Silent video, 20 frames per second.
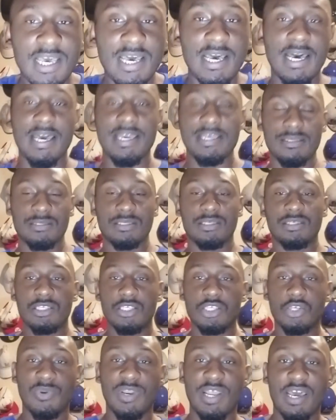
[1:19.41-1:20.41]
All right,
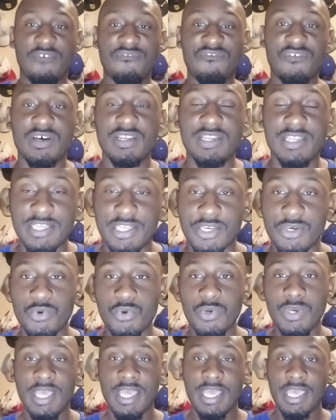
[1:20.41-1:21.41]
so without further
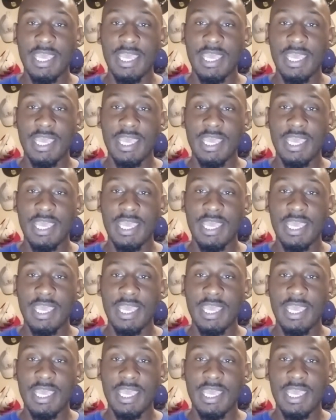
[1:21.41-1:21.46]
ado,